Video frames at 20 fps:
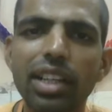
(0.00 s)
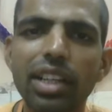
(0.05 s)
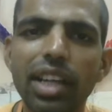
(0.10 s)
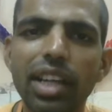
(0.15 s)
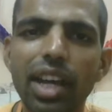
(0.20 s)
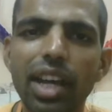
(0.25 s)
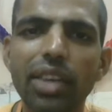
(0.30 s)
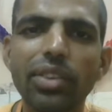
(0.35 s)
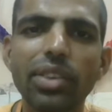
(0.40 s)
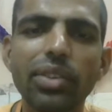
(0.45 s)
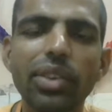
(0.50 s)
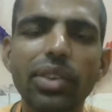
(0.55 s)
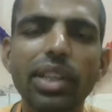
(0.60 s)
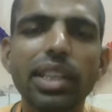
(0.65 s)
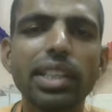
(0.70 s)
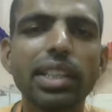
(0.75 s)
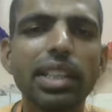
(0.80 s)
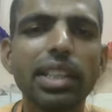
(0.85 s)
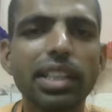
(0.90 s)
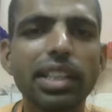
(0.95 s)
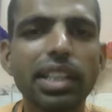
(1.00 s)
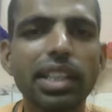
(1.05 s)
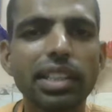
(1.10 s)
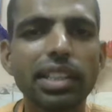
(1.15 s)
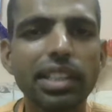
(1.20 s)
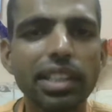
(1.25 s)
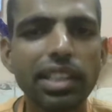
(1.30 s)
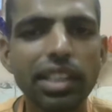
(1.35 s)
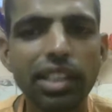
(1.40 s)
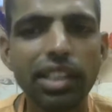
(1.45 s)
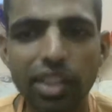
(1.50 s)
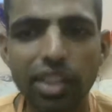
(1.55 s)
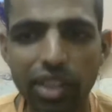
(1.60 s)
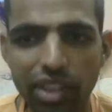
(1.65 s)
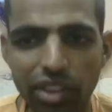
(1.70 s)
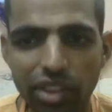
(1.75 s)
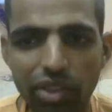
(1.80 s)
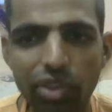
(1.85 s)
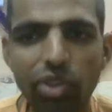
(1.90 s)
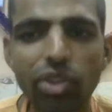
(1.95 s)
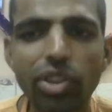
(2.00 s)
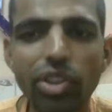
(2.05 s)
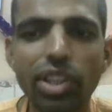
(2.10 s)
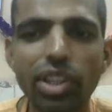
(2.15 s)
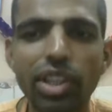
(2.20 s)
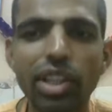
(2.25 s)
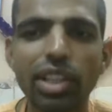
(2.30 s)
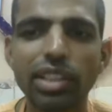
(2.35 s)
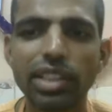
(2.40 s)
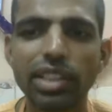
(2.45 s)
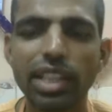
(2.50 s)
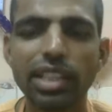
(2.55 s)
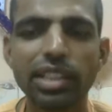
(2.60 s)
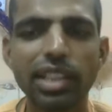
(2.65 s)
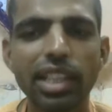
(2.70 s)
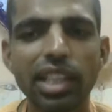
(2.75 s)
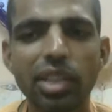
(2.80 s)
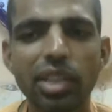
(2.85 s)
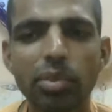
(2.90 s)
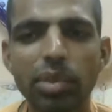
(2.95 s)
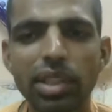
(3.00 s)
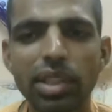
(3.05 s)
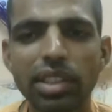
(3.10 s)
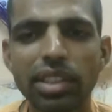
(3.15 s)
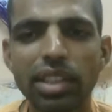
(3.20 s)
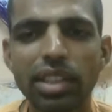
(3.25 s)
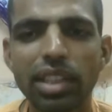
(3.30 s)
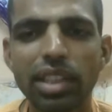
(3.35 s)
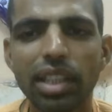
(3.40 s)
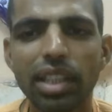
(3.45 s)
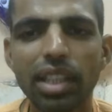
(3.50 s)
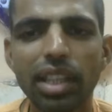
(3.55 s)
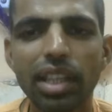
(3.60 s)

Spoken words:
Everyone is interested in his own sense gratification.